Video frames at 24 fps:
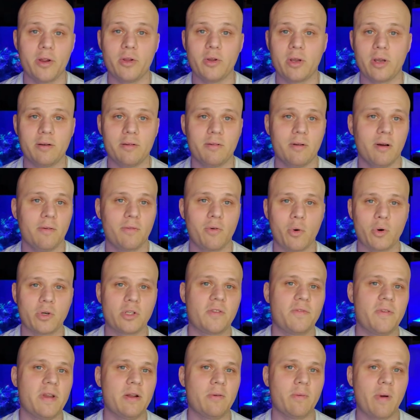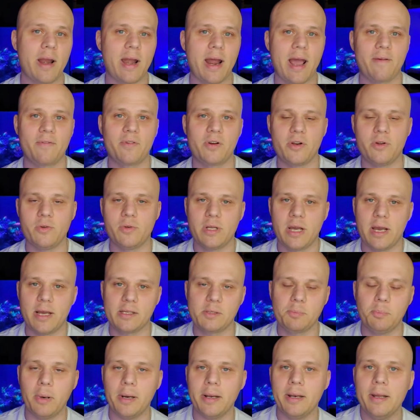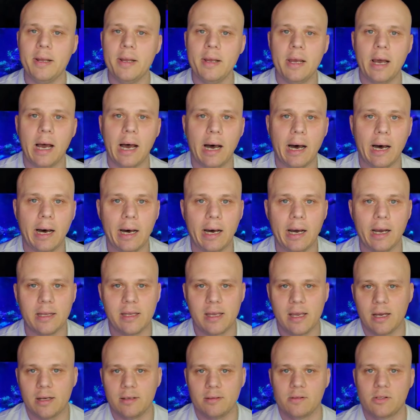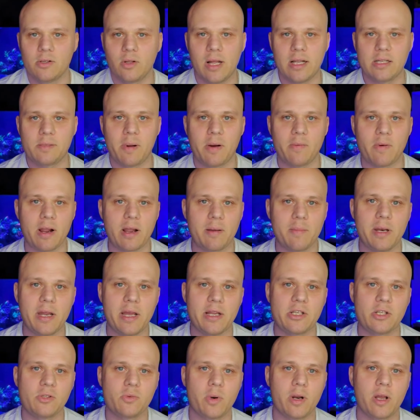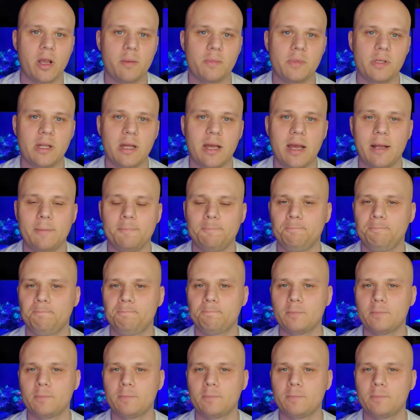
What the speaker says: You could, of course, feed right after you test. But yeah, so that's my recommendations when it comes to that.